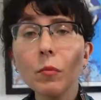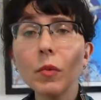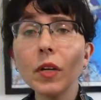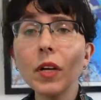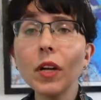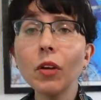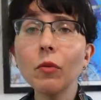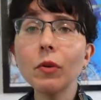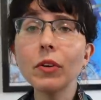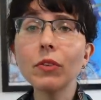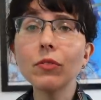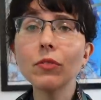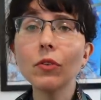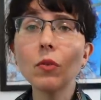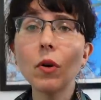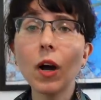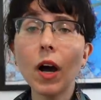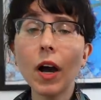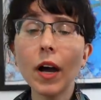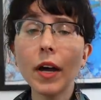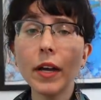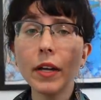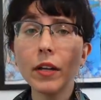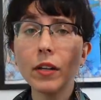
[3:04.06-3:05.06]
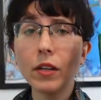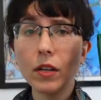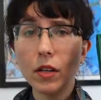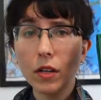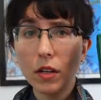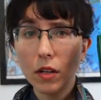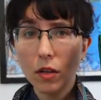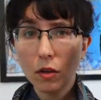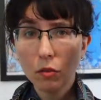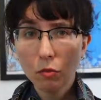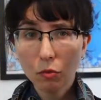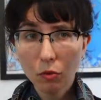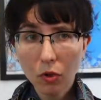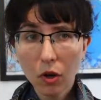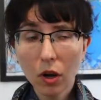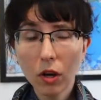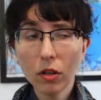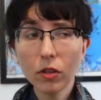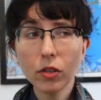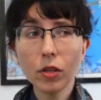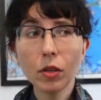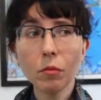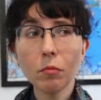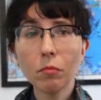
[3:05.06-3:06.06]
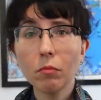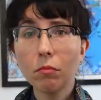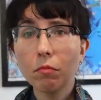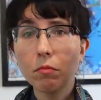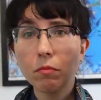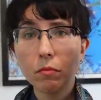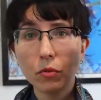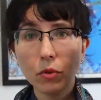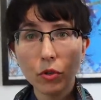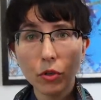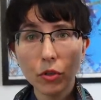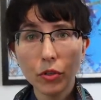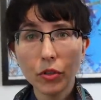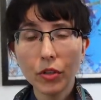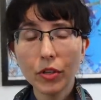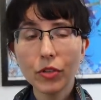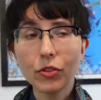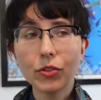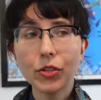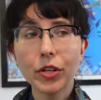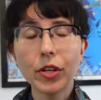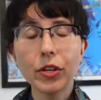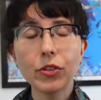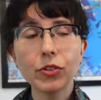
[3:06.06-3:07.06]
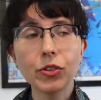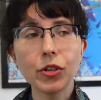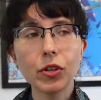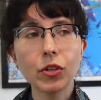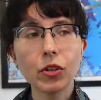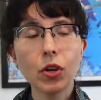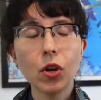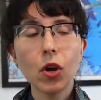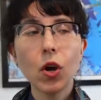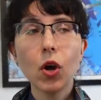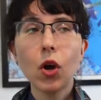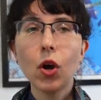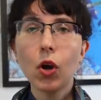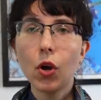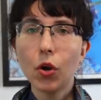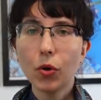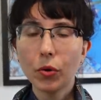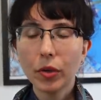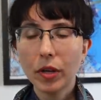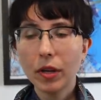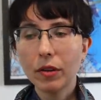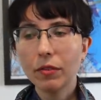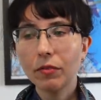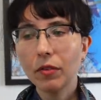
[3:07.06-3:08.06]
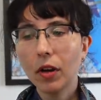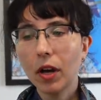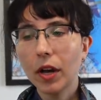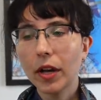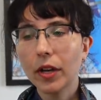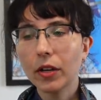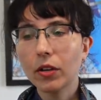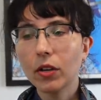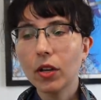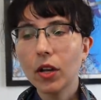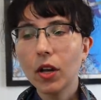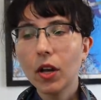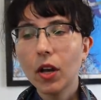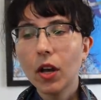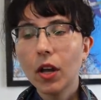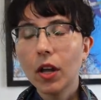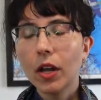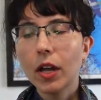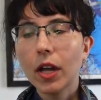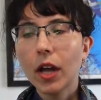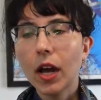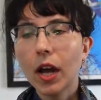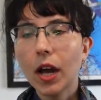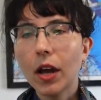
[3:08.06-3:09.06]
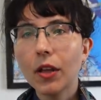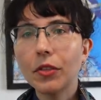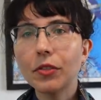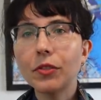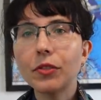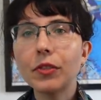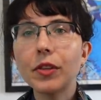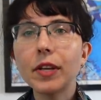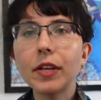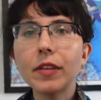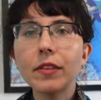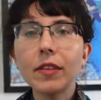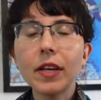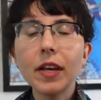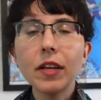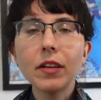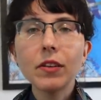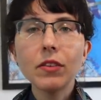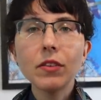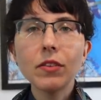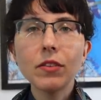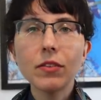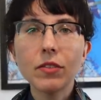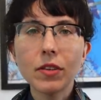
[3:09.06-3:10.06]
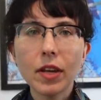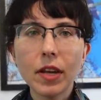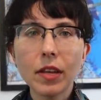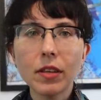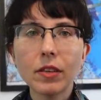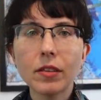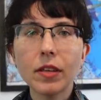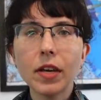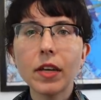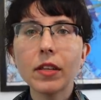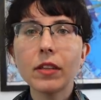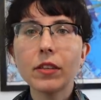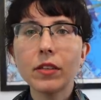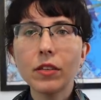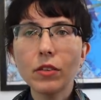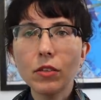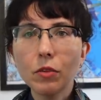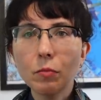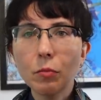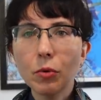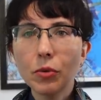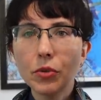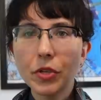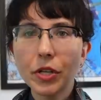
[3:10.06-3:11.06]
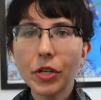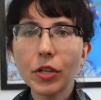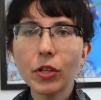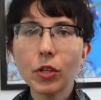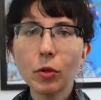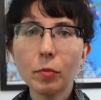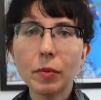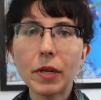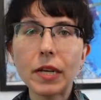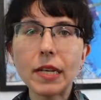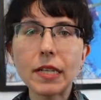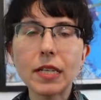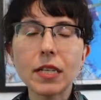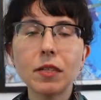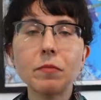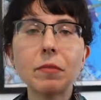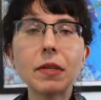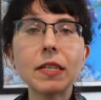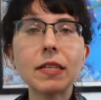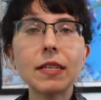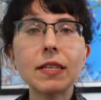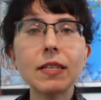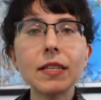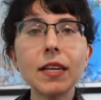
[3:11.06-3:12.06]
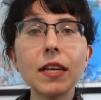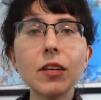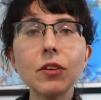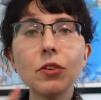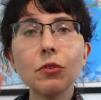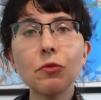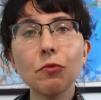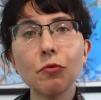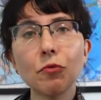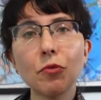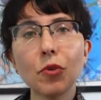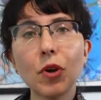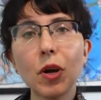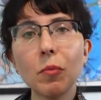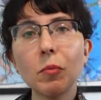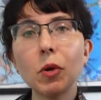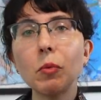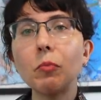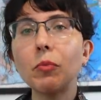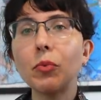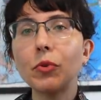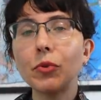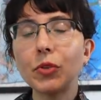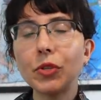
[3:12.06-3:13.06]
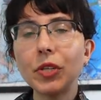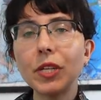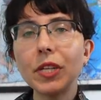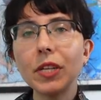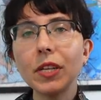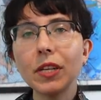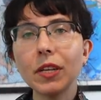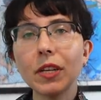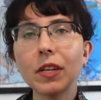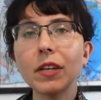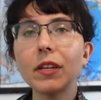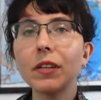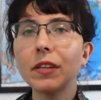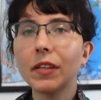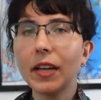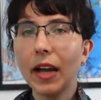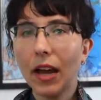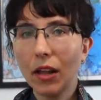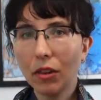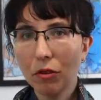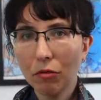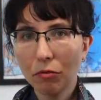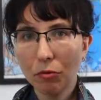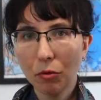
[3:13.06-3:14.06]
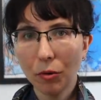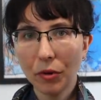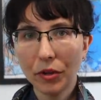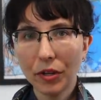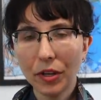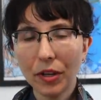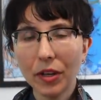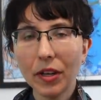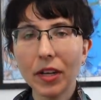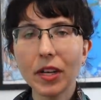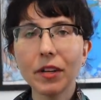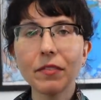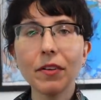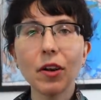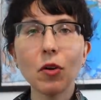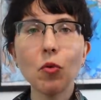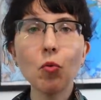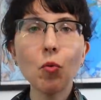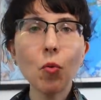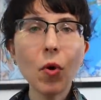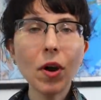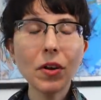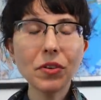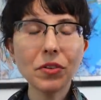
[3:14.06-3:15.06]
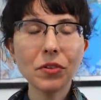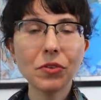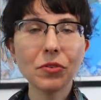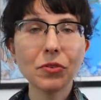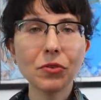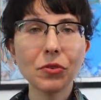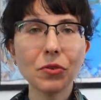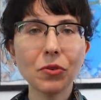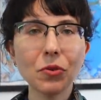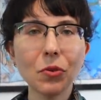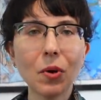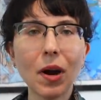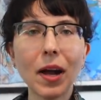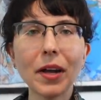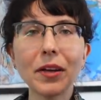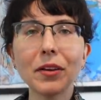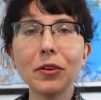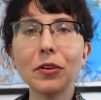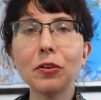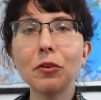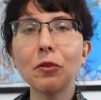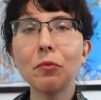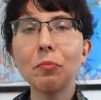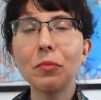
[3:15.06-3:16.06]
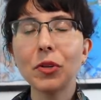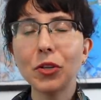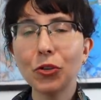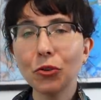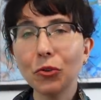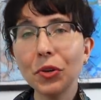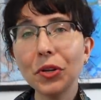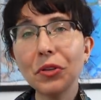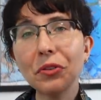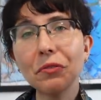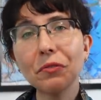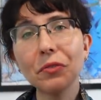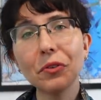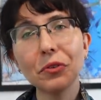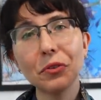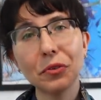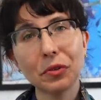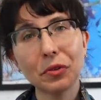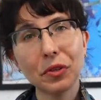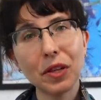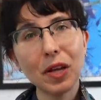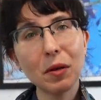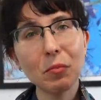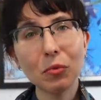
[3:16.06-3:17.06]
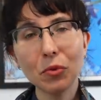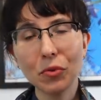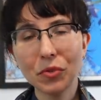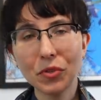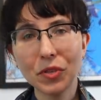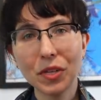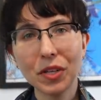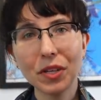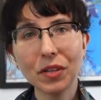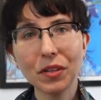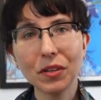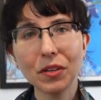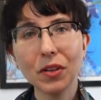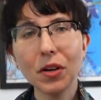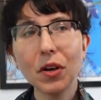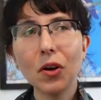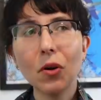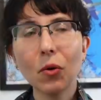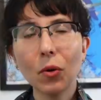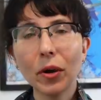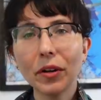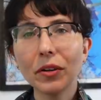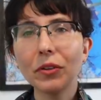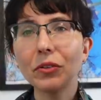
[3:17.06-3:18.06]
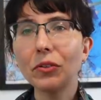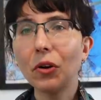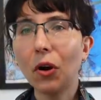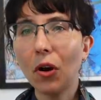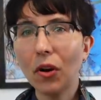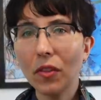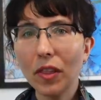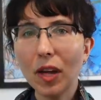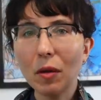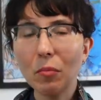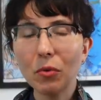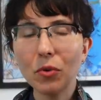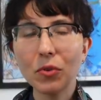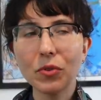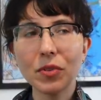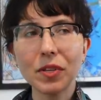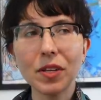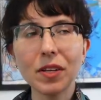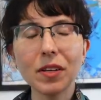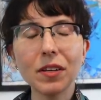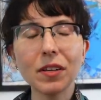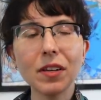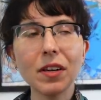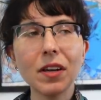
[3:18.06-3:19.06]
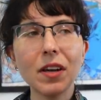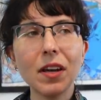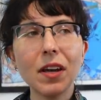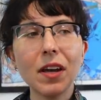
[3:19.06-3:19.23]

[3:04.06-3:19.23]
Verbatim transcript: But anyway, so I called them, couldn't exchange it. Okay, fine they then said that this particular piece had been sent from a boutique in California, and if I wanted to, I could be transferred to that boutique, or I could call that boutique